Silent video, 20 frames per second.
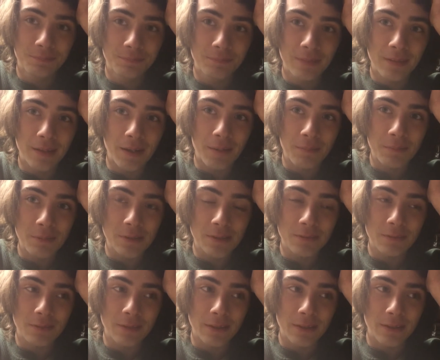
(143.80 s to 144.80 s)
the
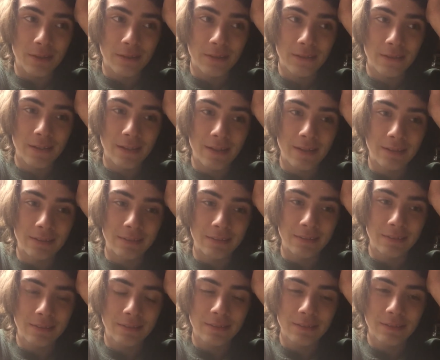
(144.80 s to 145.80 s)
atmosphere,
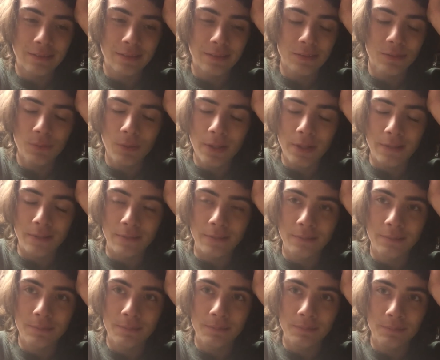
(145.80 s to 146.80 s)
and it's weird.
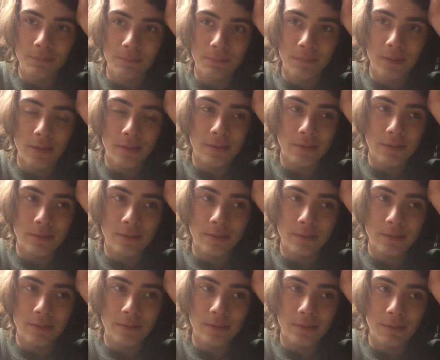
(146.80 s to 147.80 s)

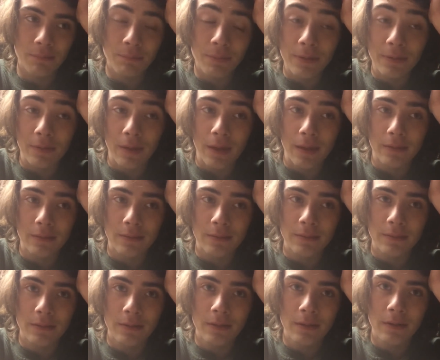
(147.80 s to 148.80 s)
It's something that
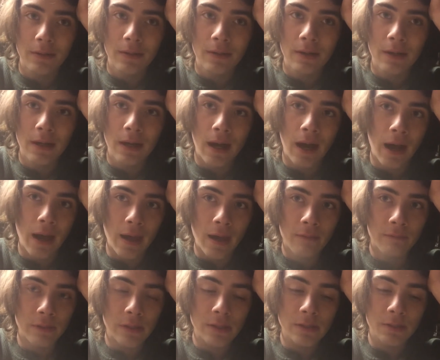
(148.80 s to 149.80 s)
I
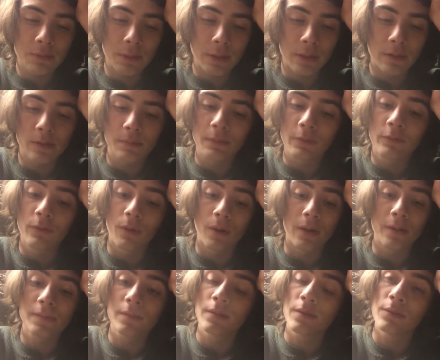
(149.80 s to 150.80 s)
haven't experienced before
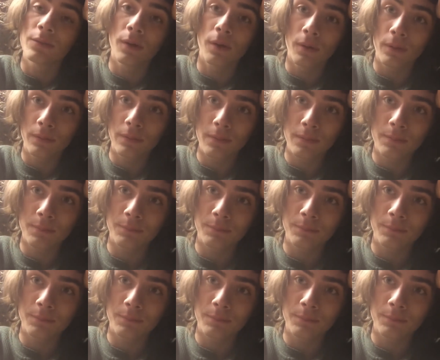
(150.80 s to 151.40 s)
as an adult.